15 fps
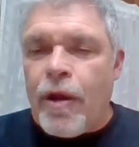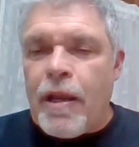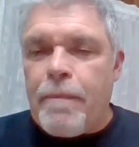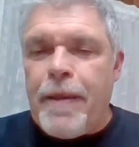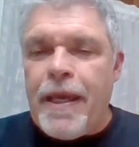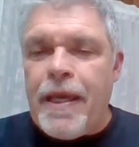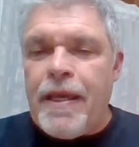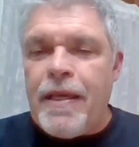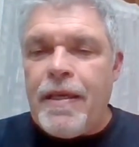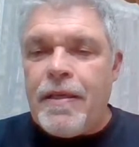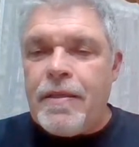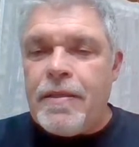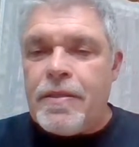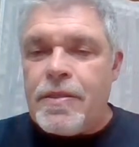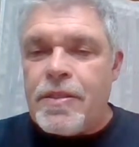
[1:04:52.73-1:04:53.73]
green
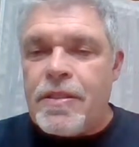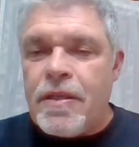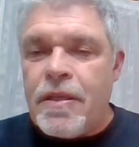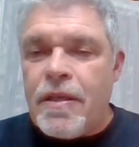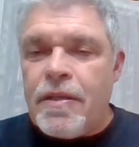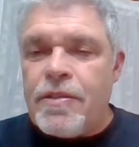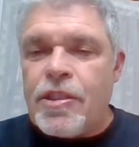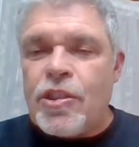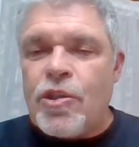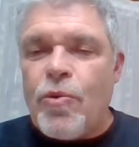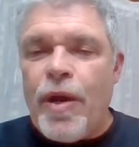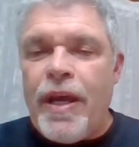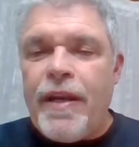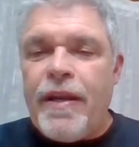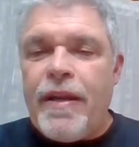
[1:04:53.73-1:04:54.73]
peas,
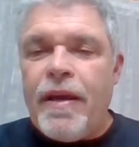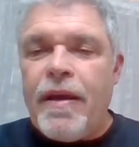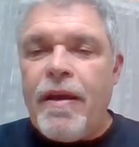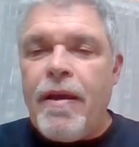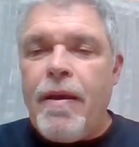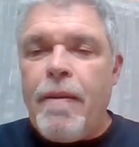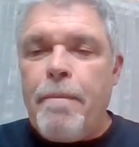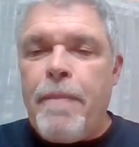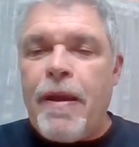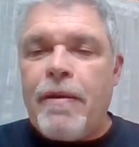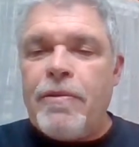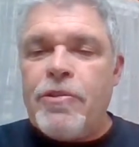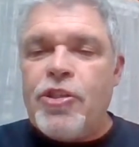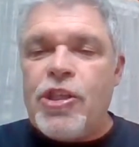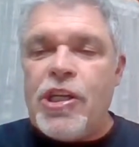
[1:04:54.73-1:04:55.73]
squid,
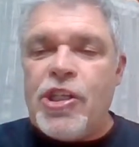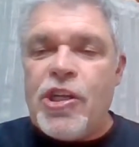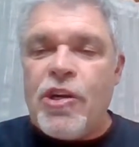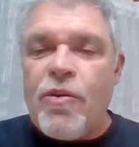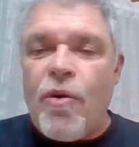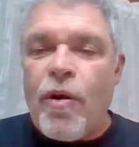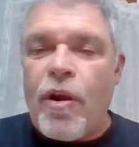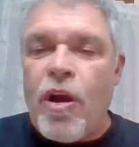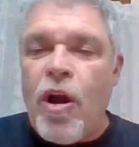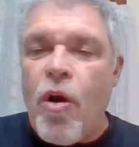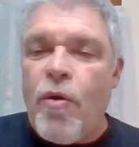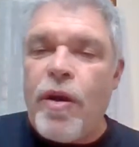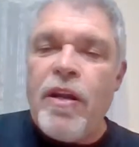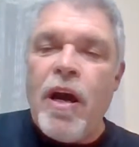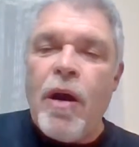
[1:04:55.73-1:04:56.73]
pickled ginger, or
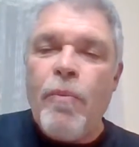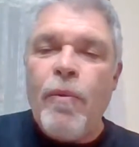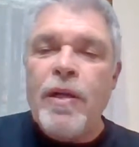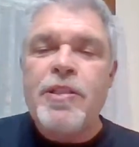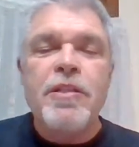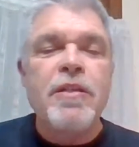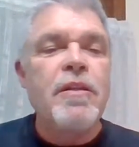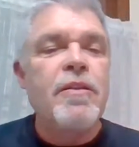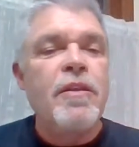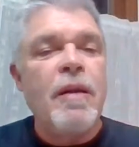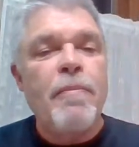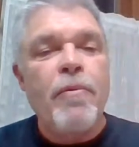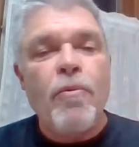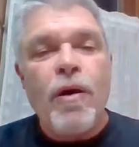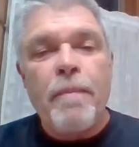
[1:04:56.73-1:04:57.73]
coconut? What's the
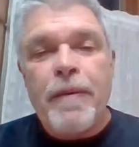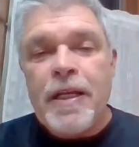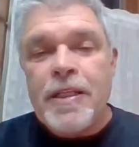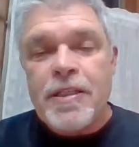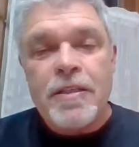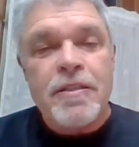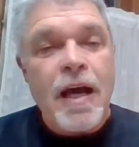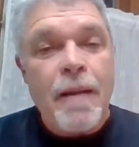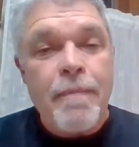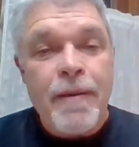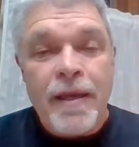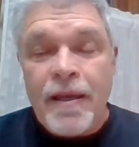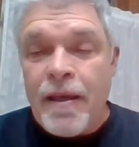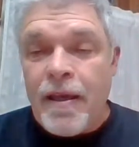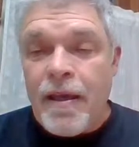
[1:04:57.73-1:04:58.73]
number one pizza
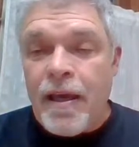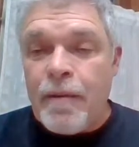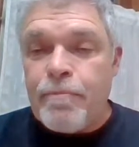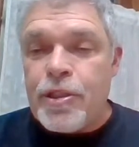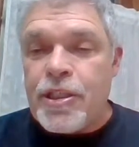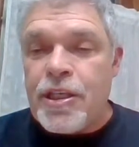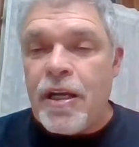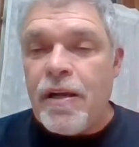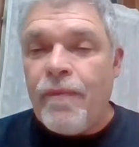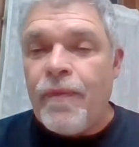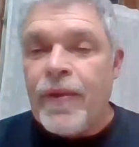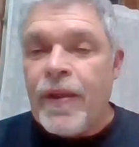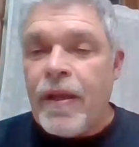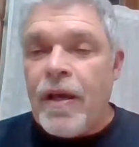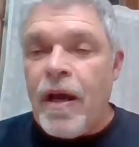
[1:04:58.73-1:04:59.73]
topping in
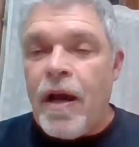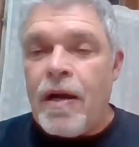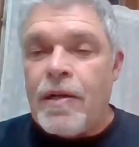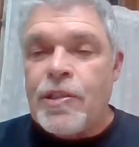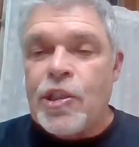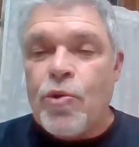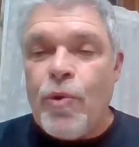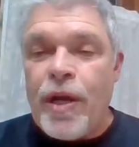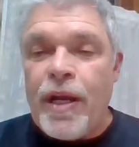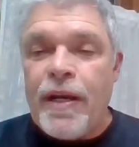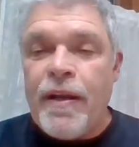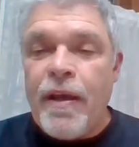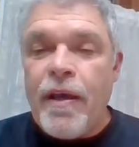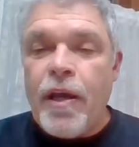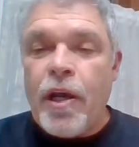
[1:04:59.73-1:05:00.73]
Brazil?
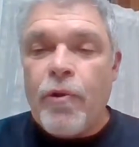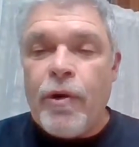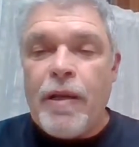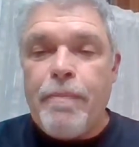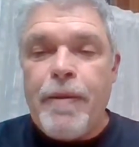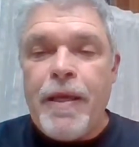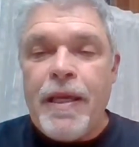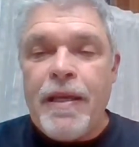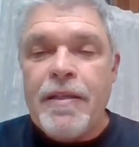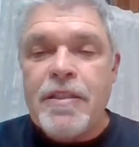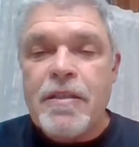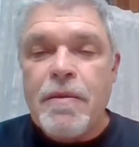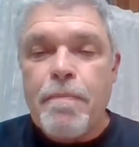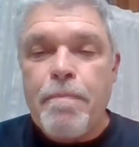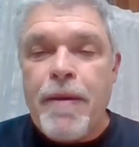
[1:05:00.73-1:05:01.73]
Squid, green
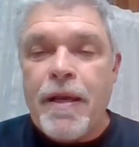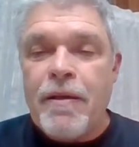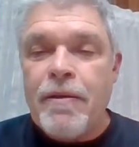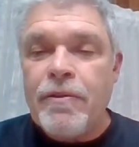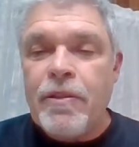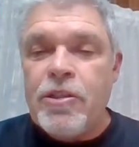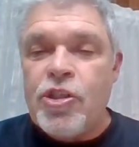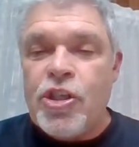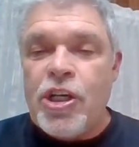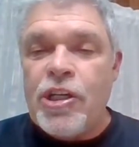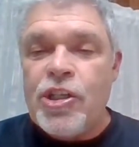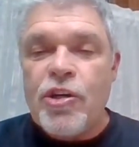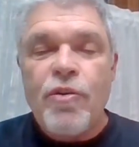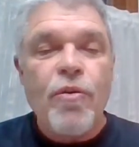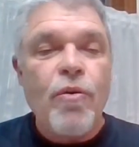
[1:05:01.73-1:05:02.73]
peas, pickled
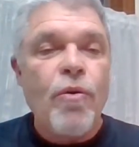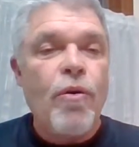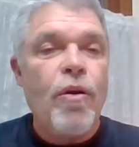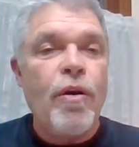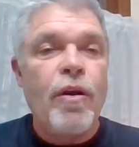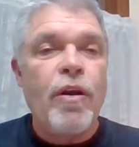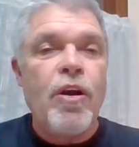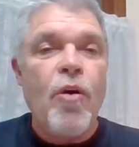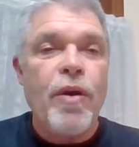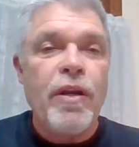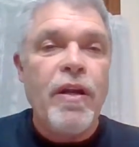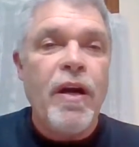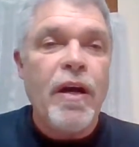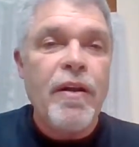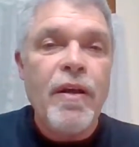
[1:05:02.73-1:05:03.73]
ginger, or
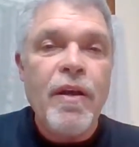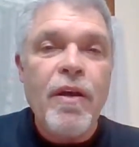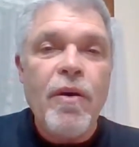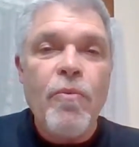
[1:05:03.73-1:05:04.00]
coconut.